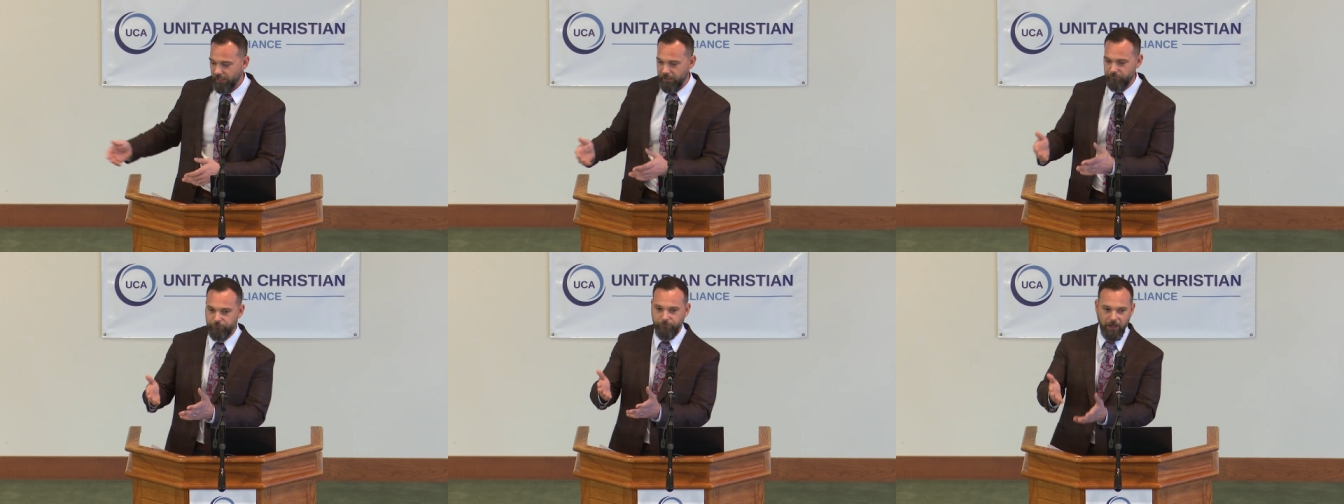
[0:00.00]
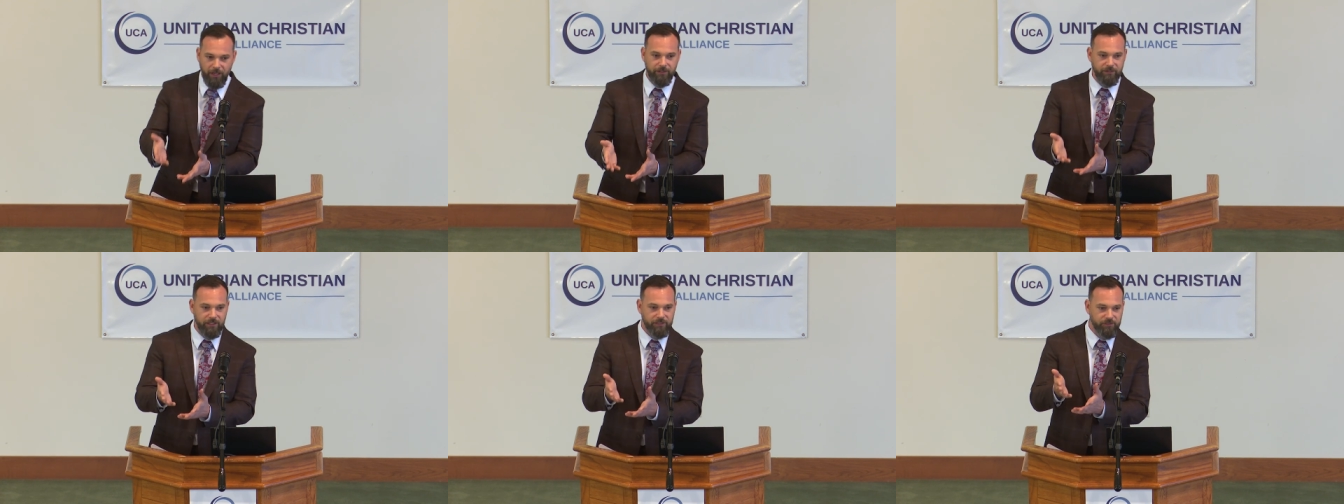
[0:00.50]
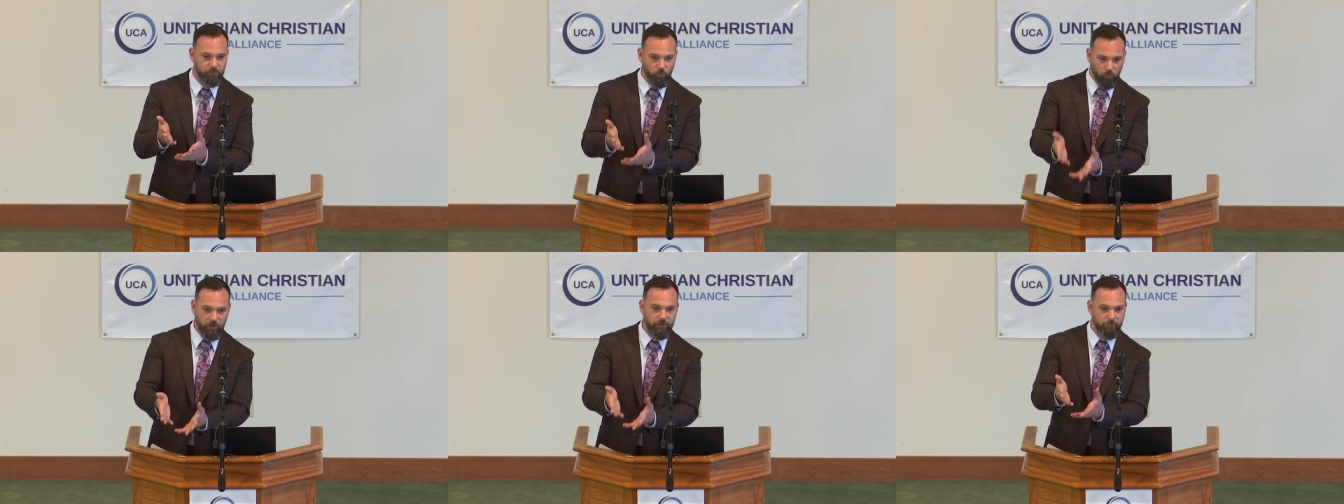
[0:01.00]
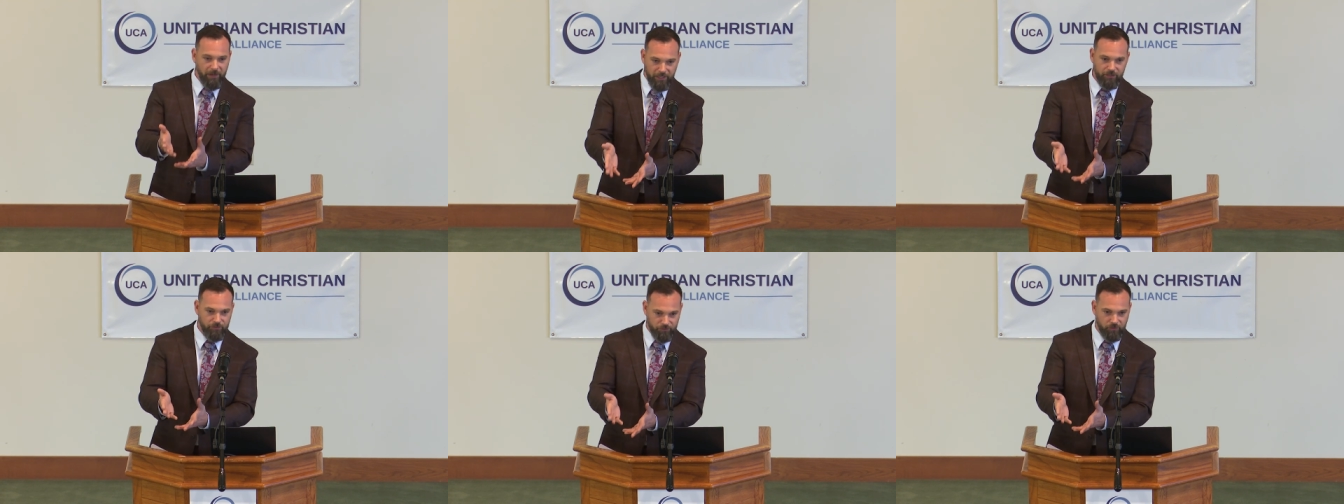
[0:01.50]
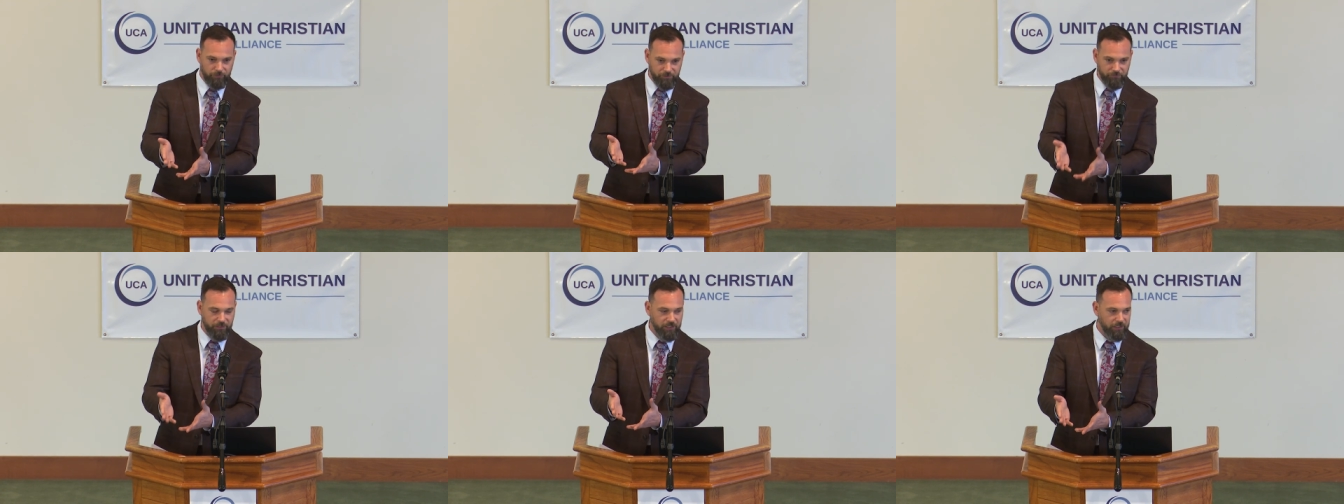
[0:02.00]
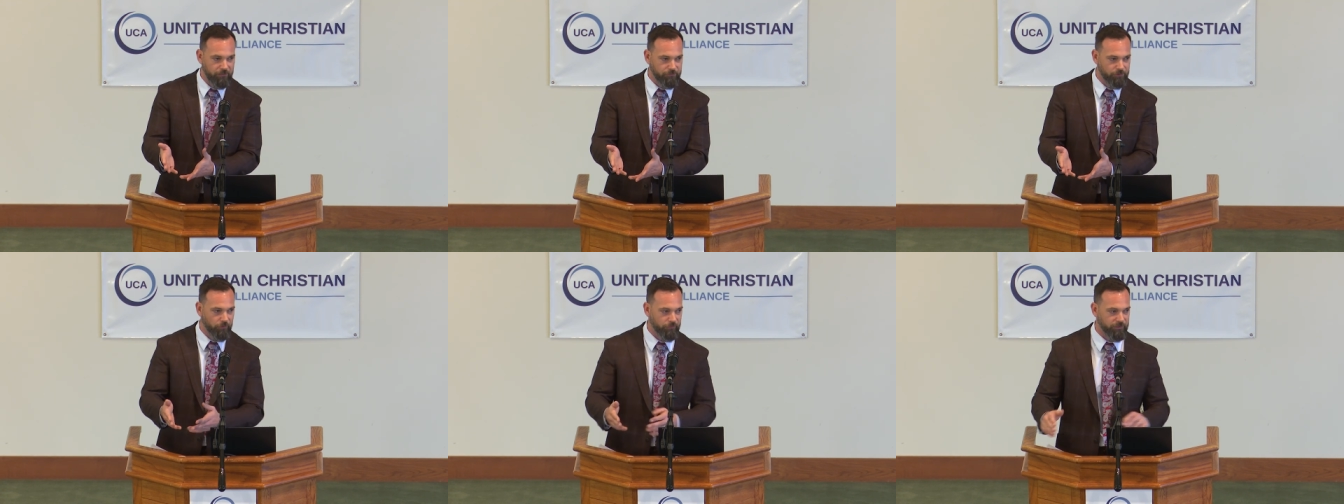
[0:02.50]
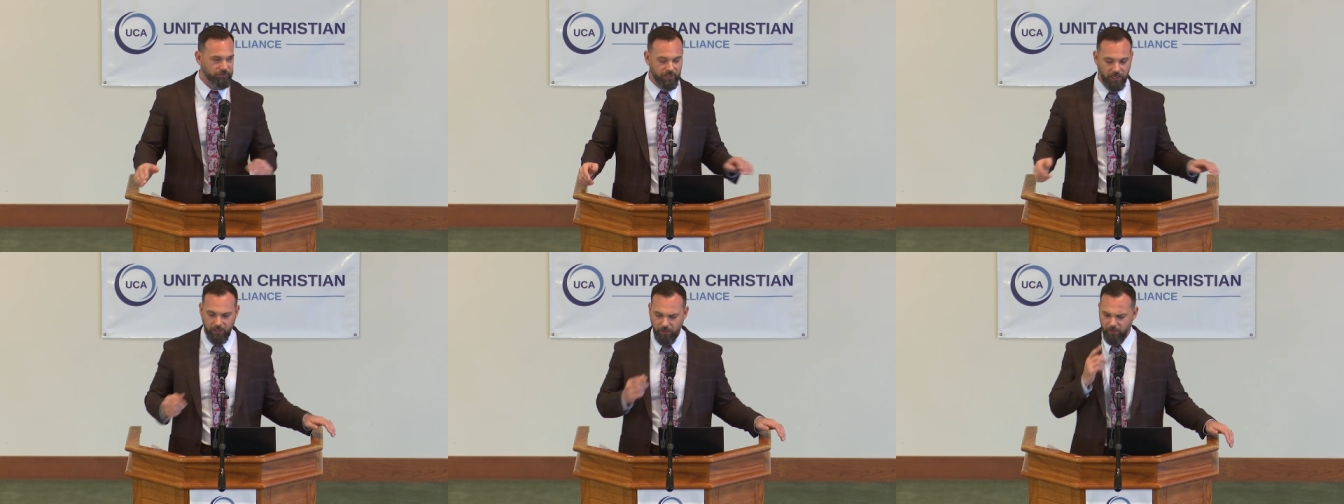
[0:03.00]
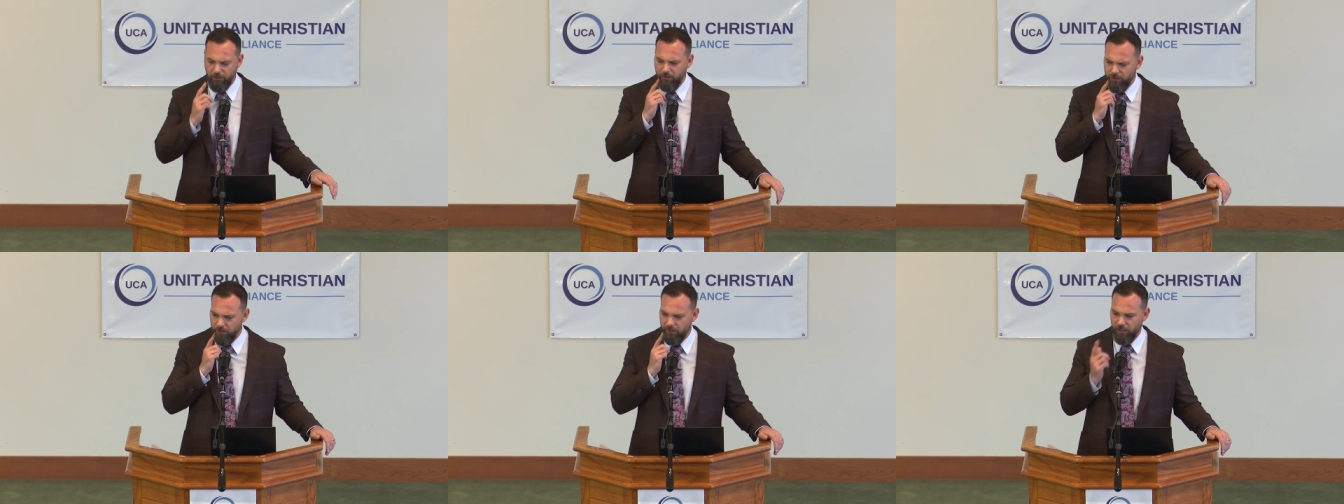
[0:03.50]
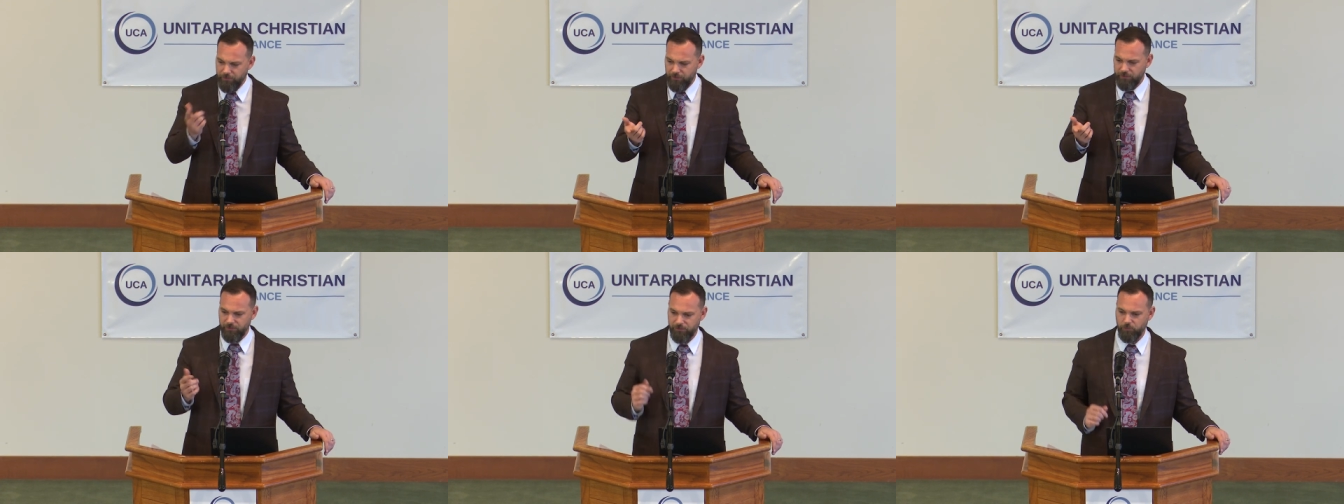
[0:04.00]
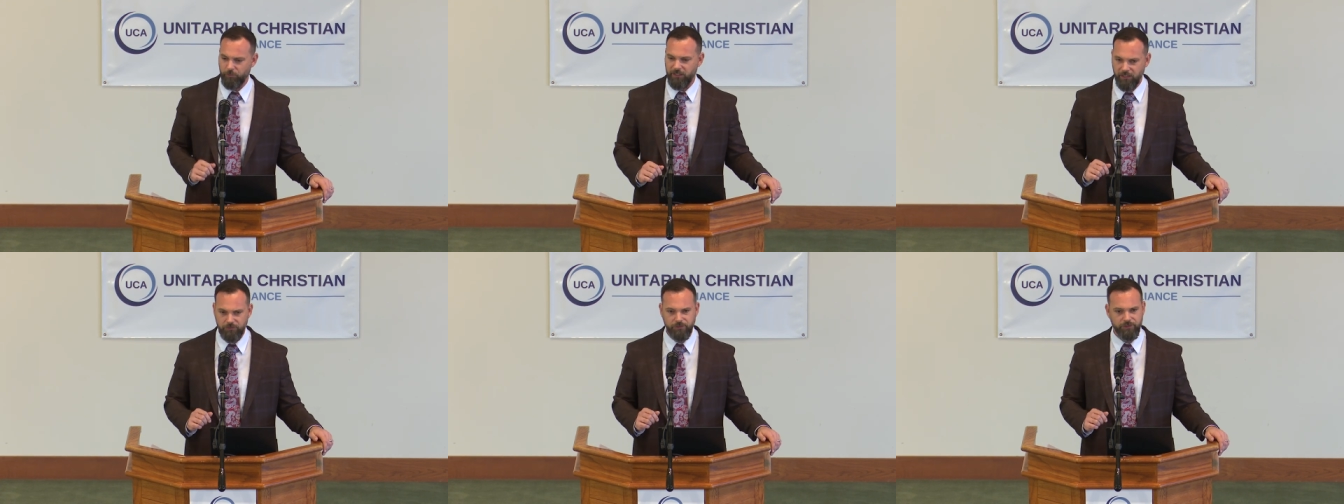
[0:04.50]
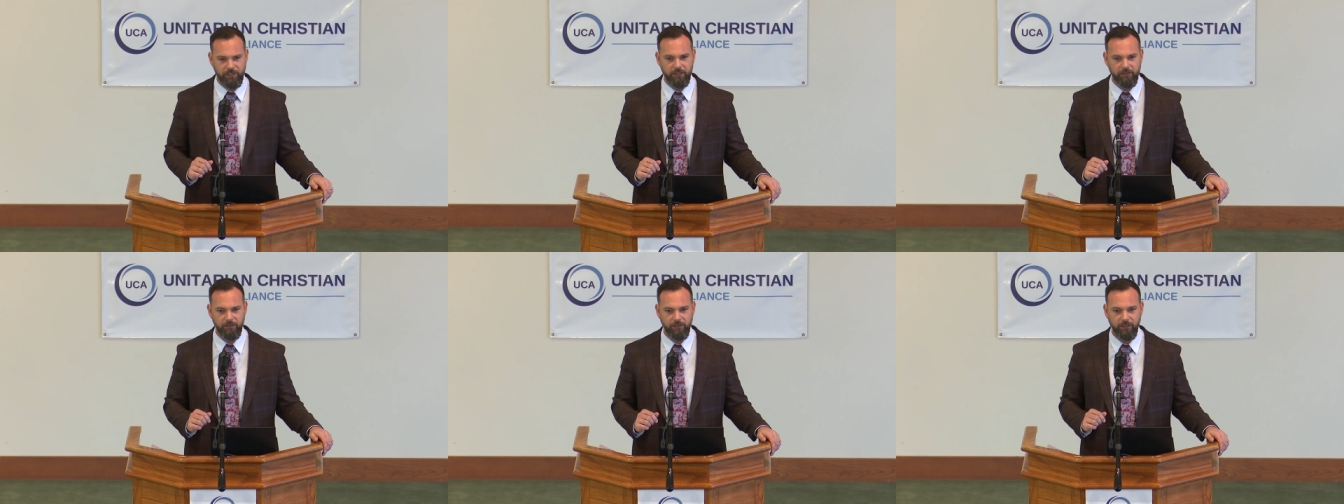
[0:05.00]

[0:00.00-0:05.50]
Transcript: and find this one manuscript of the Key of Truth and say, huh, I think this will be interesting,